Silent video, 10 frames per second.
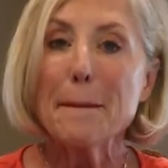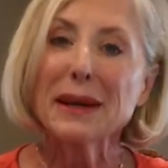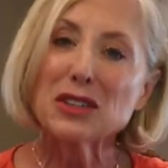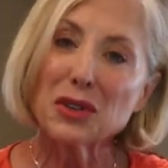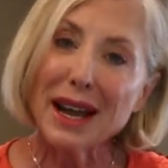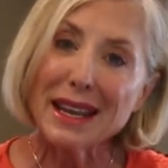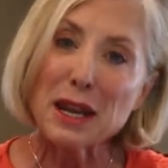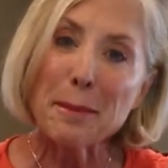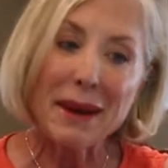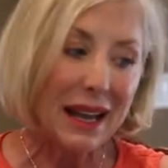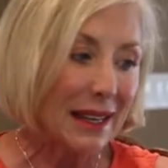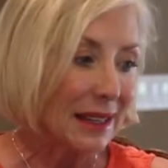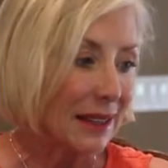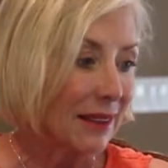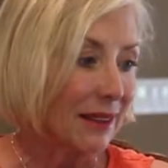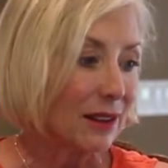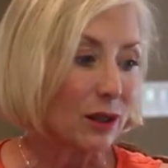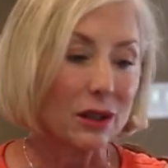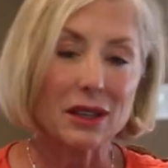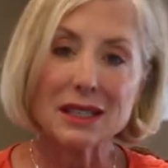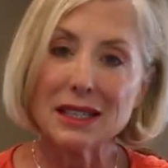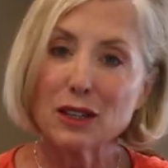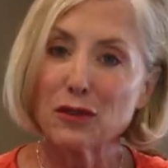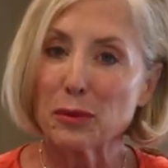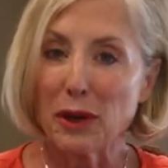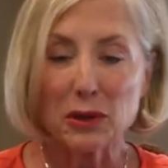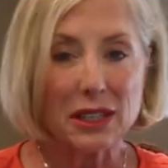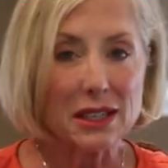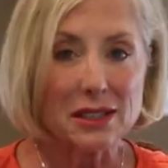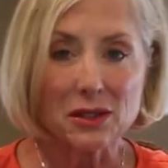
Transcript: But try and mine in there, dig for ponies.